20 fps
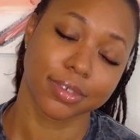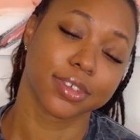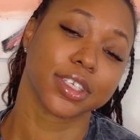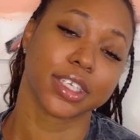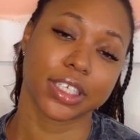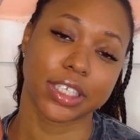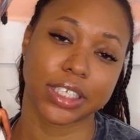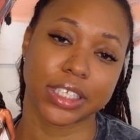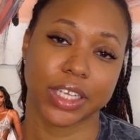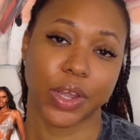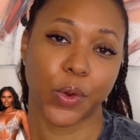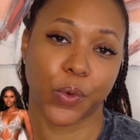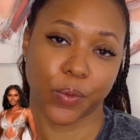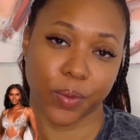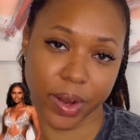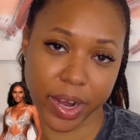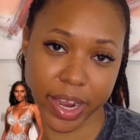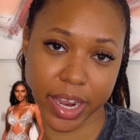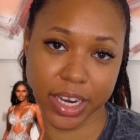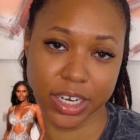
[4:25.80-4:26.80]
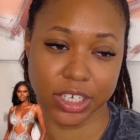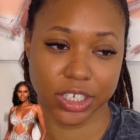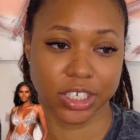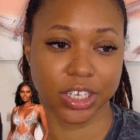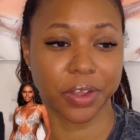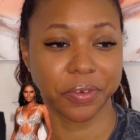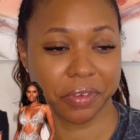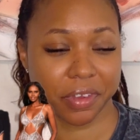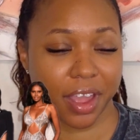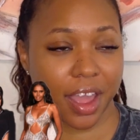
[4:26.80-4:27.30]
just rich,
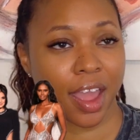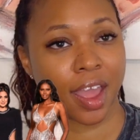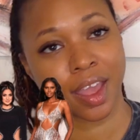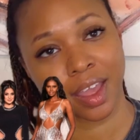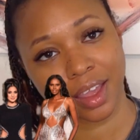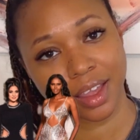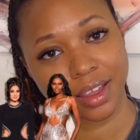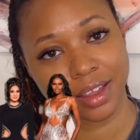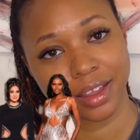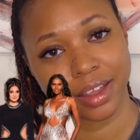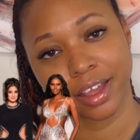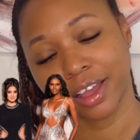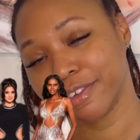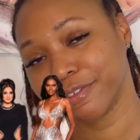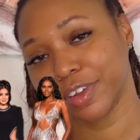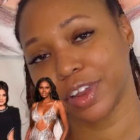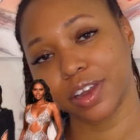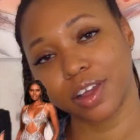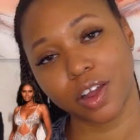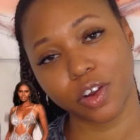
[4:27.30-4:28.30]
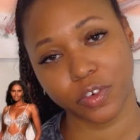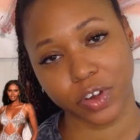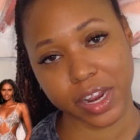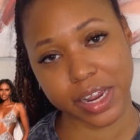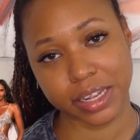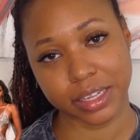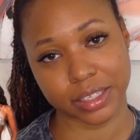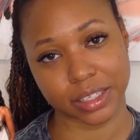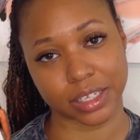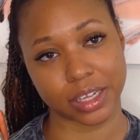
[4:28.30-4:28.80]
okay? For no
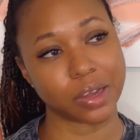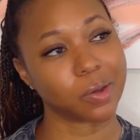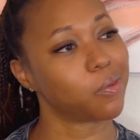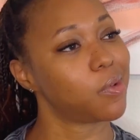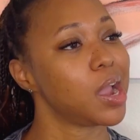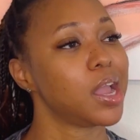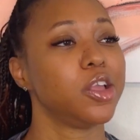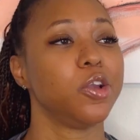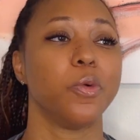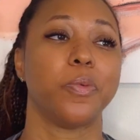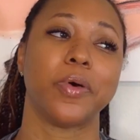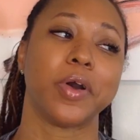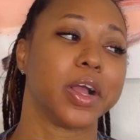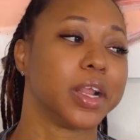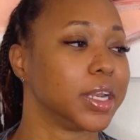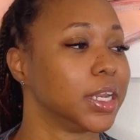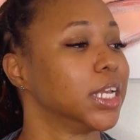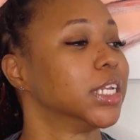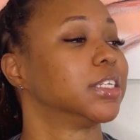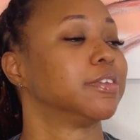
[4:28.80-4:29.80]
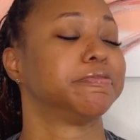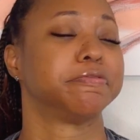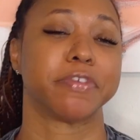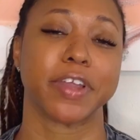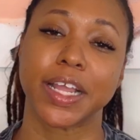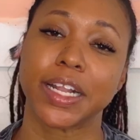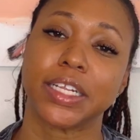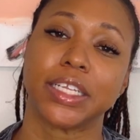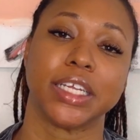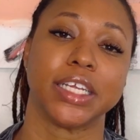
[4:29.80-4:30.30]
reason. Where are you putting this
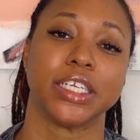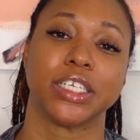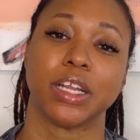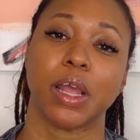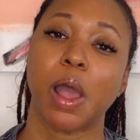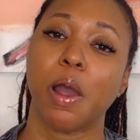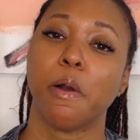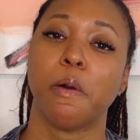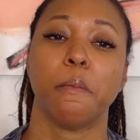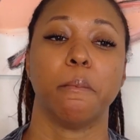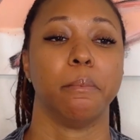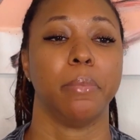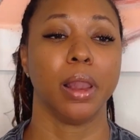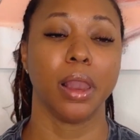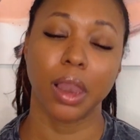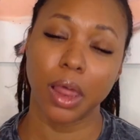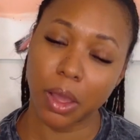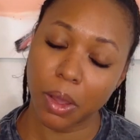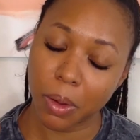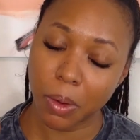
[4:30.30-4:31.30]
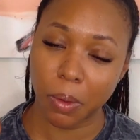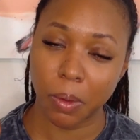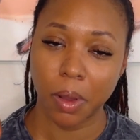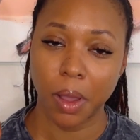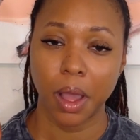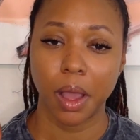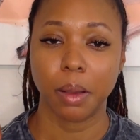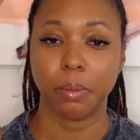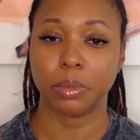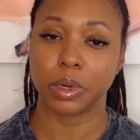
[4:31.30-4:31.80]
vintage
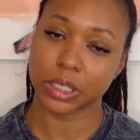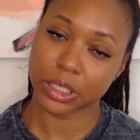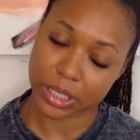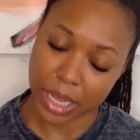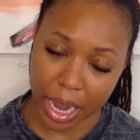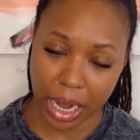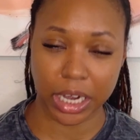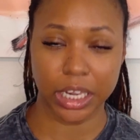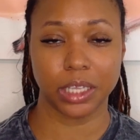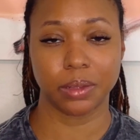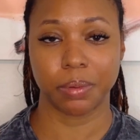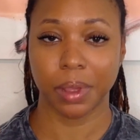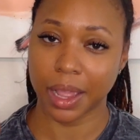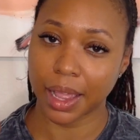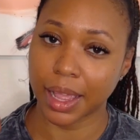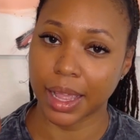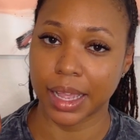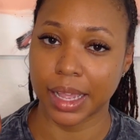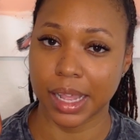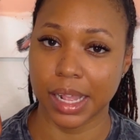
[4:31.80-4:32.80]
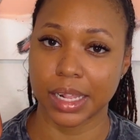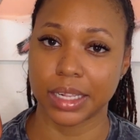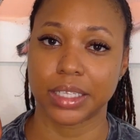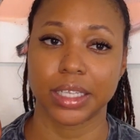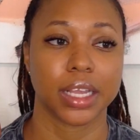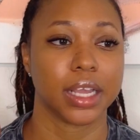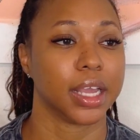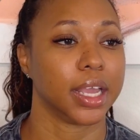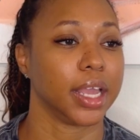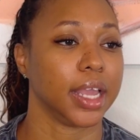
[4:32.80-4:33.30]
blue Mercedes-Benz
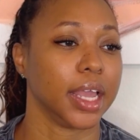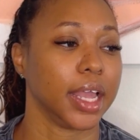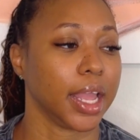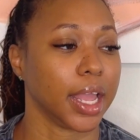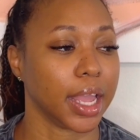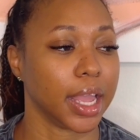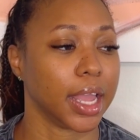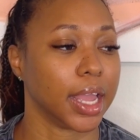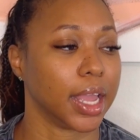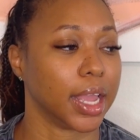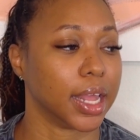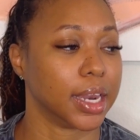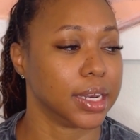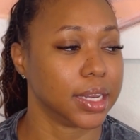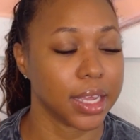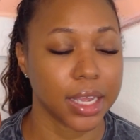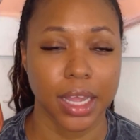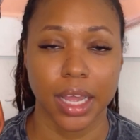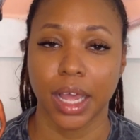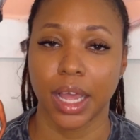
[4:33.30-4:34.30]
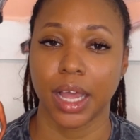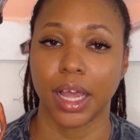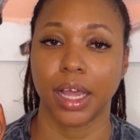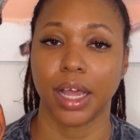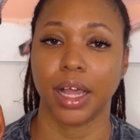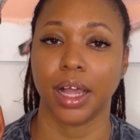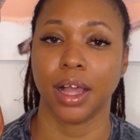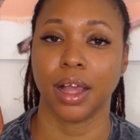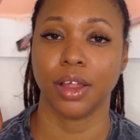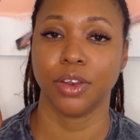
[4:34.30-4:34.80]
in
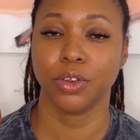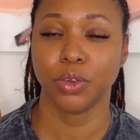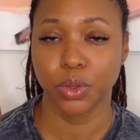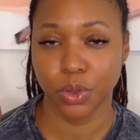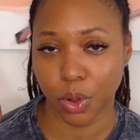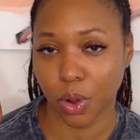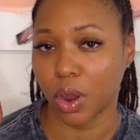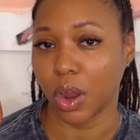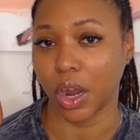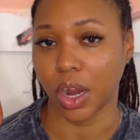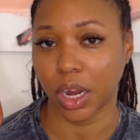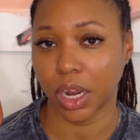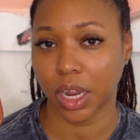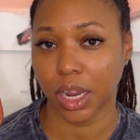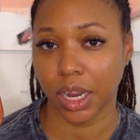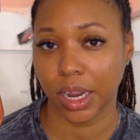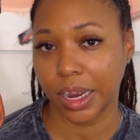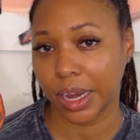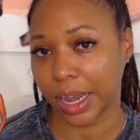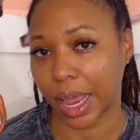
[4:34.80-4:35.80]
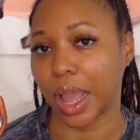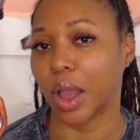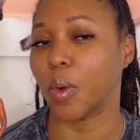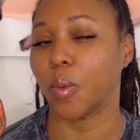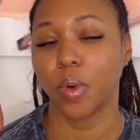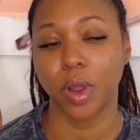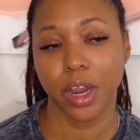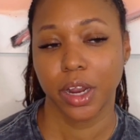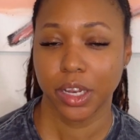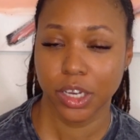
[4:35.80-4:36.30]
New York? Like,
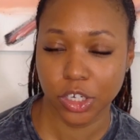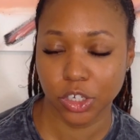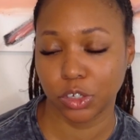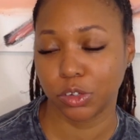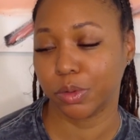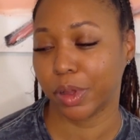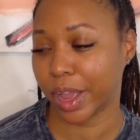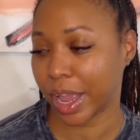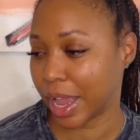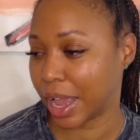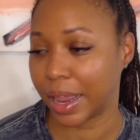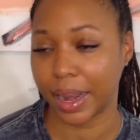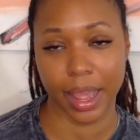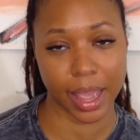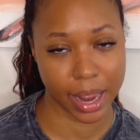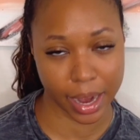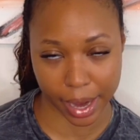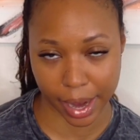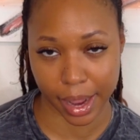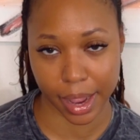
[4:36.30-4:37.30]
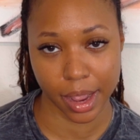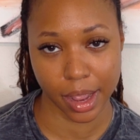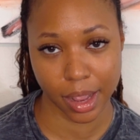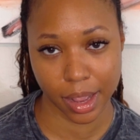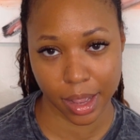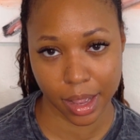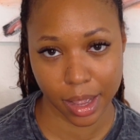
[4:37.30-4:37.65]
where did you have that at?